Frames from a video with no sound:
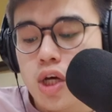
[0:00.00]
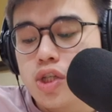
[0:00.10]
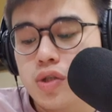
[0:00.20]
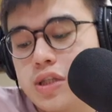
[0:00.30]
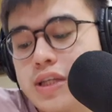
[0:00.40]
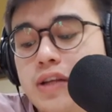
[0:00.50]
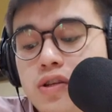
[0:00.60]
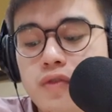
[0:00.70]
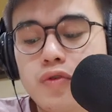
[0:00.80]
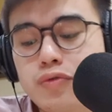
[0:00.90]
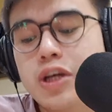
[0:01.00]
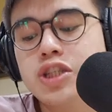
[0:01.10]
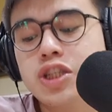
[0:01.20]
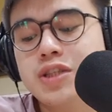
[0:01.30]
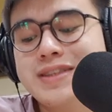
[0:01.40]
So the center of
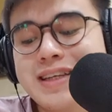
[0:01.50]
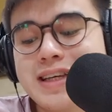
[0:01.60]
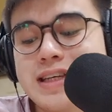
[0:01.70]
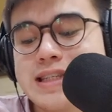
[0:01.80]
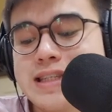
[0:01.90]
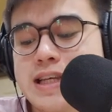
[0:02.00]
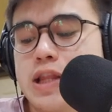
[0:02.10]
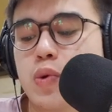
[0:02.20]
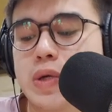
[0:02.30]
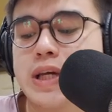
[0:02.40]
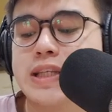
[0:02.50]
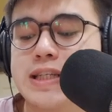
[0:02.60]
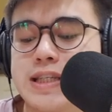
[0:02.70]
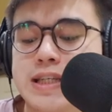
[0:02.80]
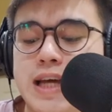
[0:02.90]
rotation is located
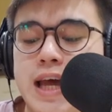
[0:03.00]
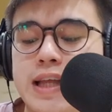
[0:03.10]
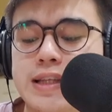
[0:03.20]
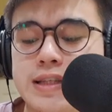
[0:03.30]
at